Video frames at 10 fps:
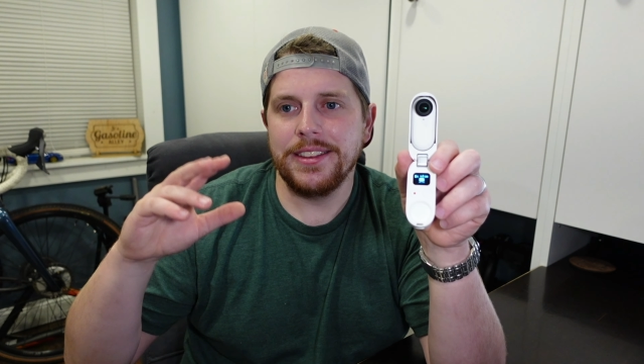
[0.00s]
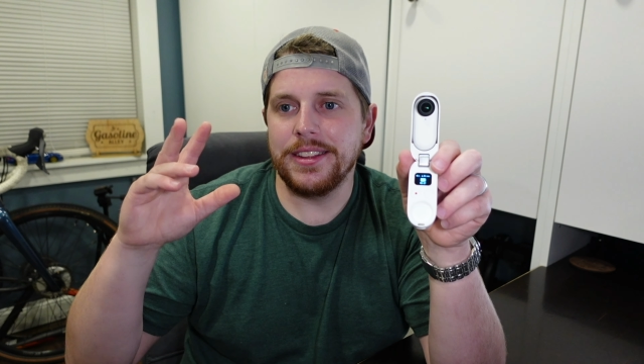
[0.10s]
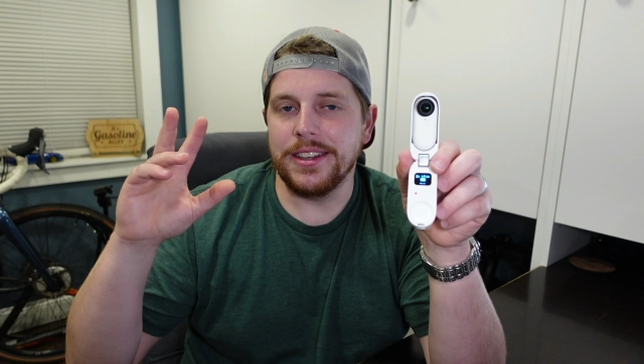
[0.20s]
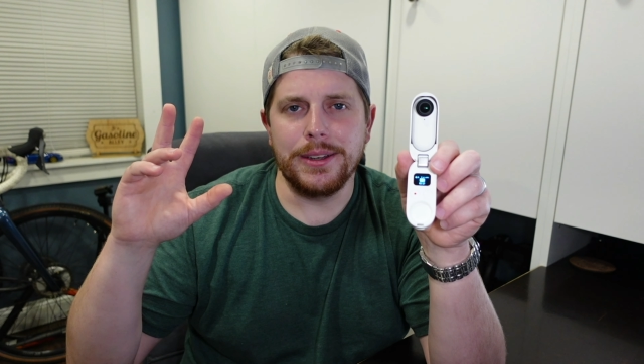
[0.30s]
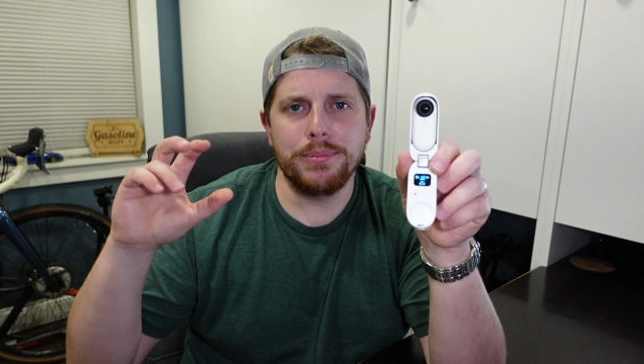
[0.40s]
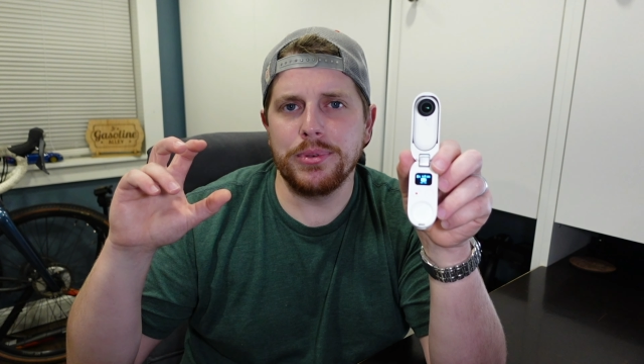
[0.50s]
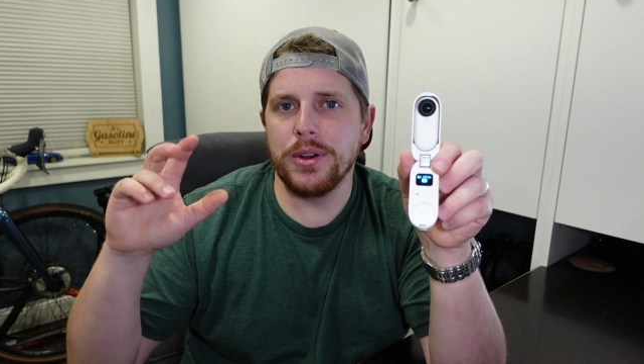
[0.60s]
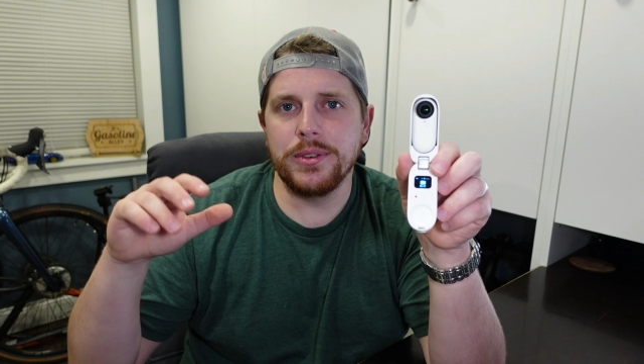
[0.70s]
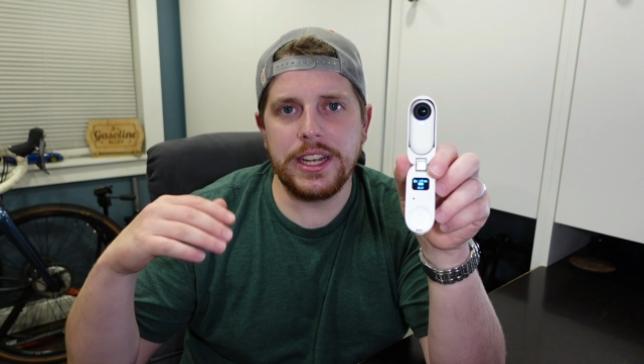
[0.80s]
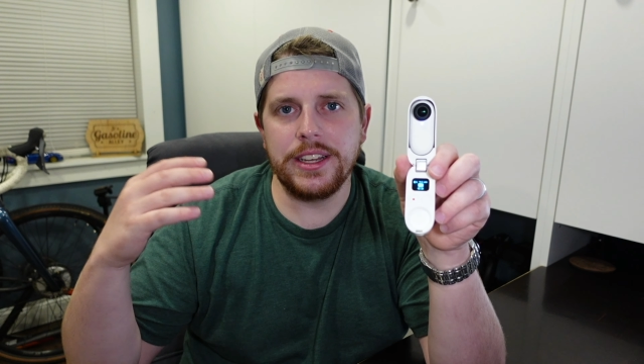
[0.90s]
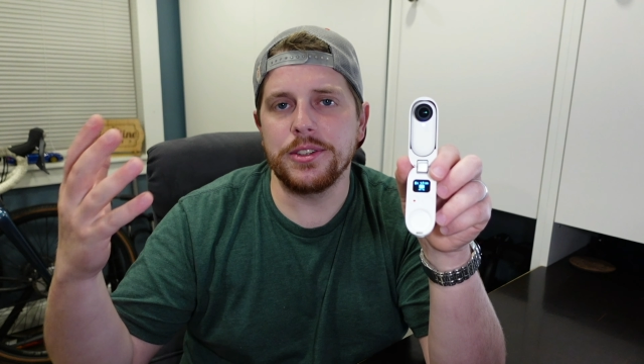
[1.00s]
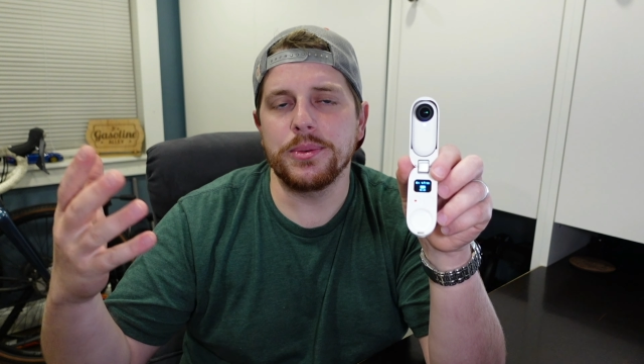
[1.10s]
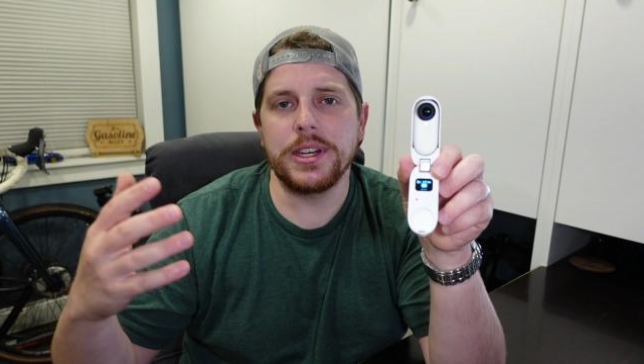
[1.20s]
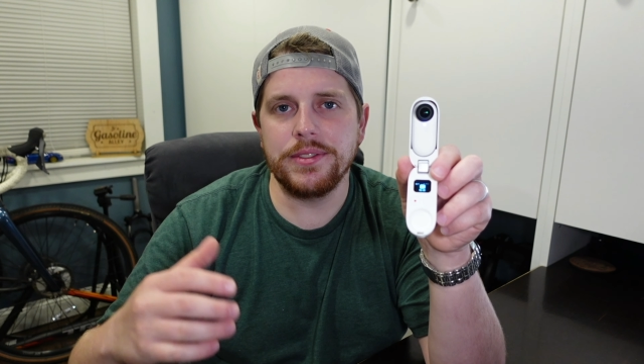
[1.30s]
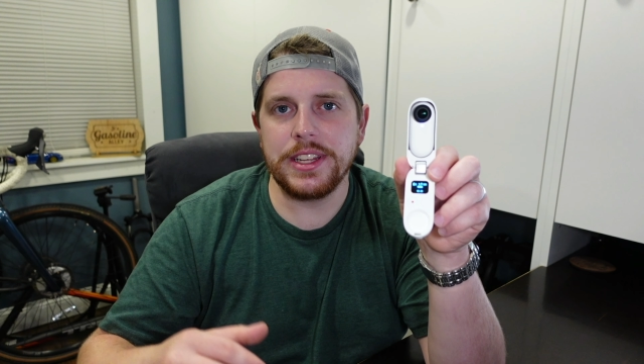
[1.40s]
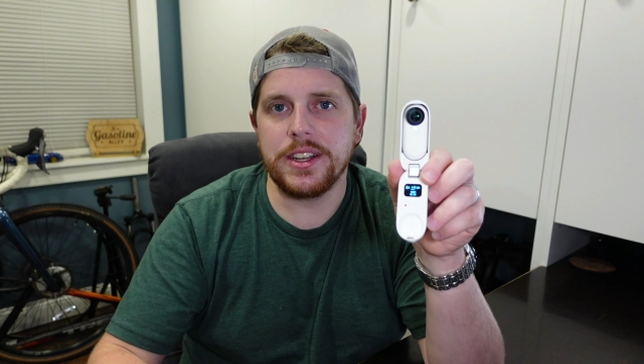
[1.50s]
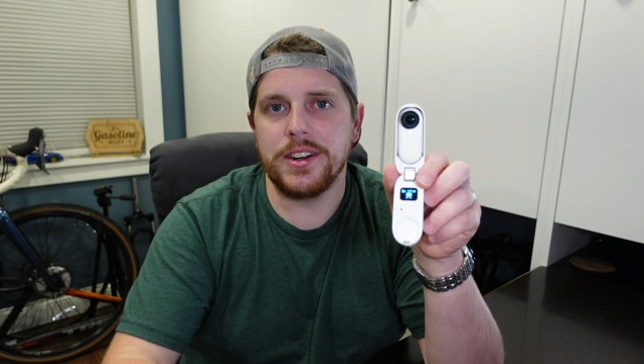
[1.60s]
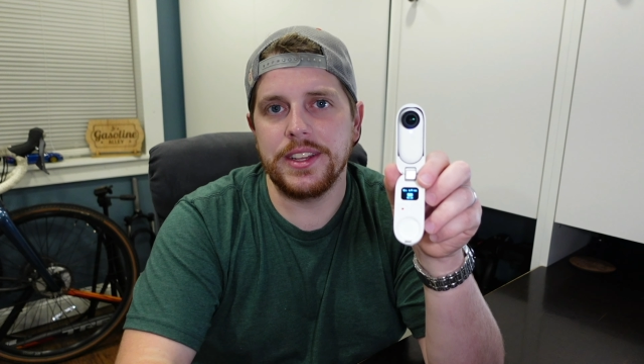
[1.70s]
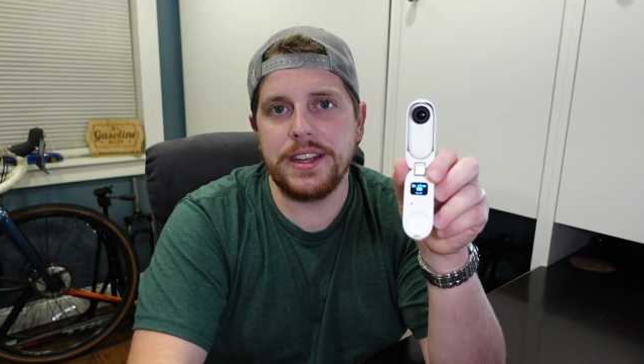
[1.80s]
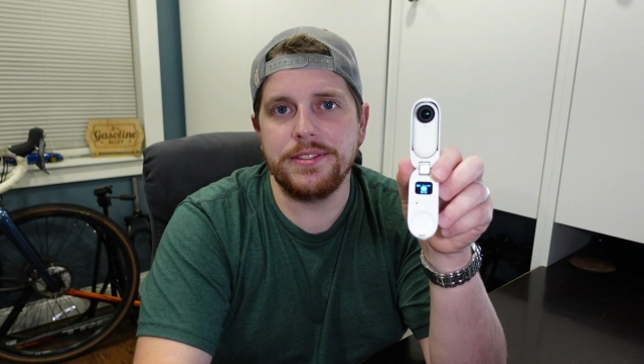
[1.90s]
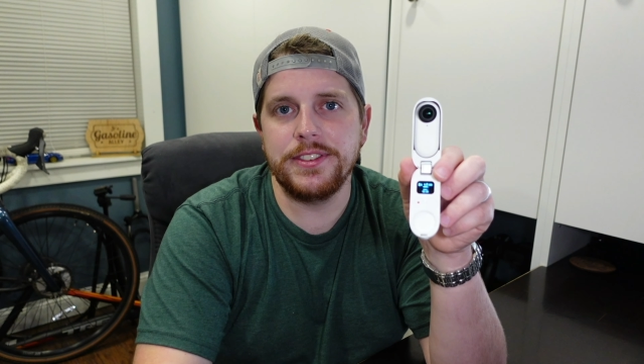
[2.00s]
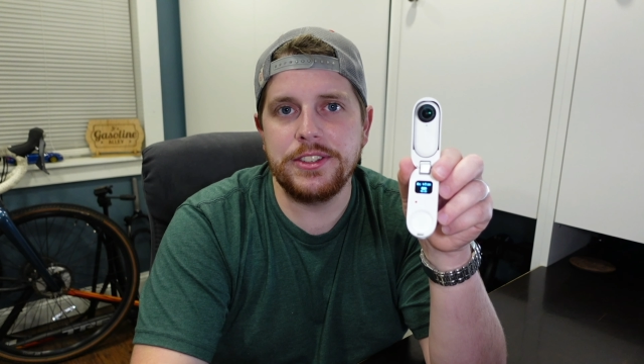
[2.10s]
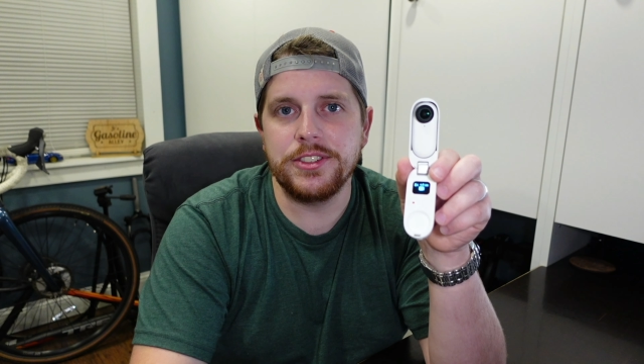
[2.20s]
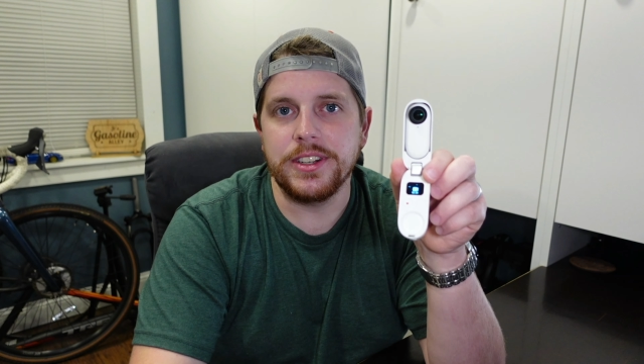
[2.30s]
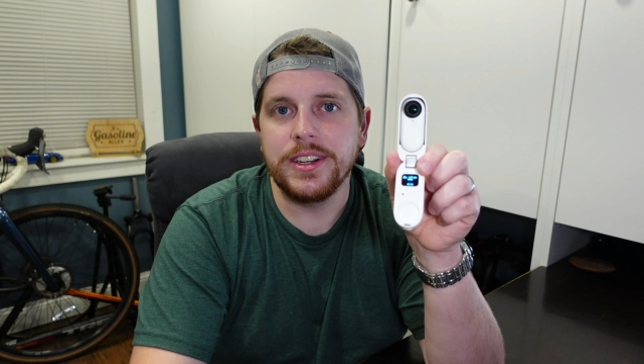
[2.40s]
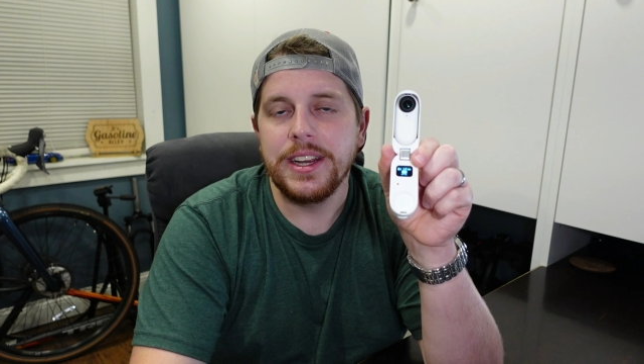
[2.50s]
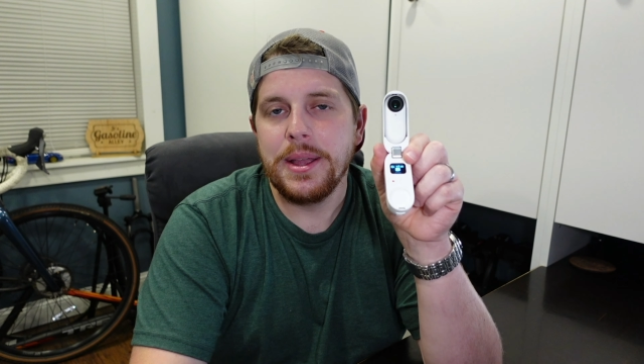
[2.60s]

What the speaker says: the ProRes or whatever they call that feature,